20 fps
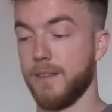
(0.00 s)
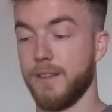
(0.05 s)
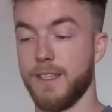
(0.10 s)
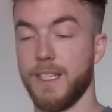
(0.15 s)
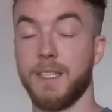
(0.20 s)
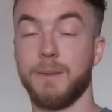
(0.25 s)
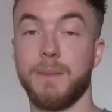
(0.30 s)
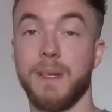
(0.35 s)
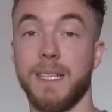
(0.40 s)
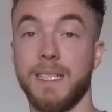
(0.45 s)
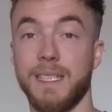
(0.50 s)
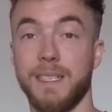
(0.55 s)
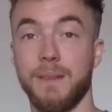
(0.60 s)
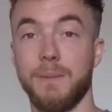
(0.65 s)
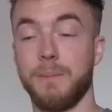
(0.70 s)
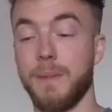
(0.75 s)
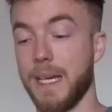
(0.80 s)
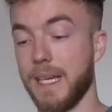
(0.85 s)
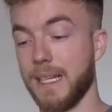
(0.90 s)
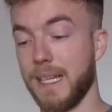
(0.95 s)
these
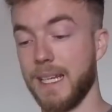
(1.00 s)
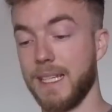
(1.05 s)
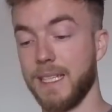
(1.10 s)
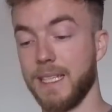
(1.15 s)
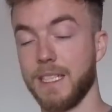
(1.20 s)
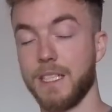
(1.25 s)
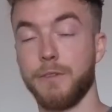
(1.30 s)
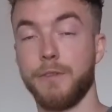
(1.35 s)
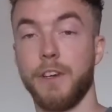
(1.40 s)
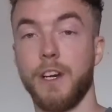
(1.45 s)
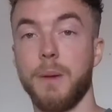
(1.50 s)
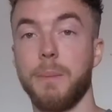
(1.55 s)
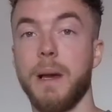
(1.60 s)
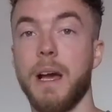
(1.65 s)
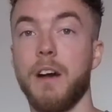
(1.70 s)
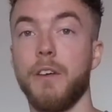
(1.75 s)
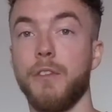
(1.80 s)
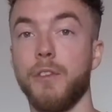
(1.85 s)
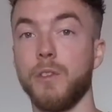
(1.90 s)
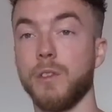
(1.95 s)
magnetics are very
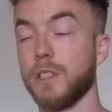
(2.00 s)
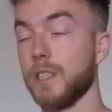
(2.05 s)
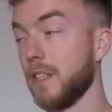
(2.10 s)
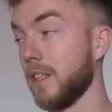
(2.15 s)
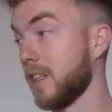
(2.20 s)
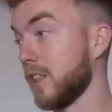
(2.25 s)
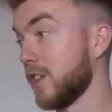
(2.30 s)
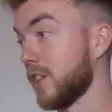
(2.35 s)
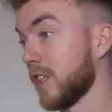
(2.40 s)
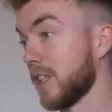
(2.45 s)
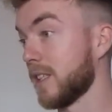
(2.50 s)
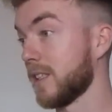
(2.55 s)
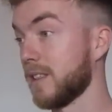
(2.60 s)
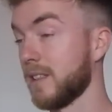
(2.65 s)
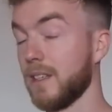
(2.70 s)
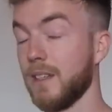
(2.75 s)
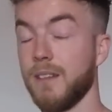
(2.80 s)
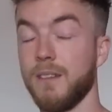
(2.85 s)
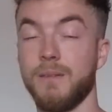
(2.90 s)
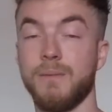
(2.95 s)
powerful, so you could just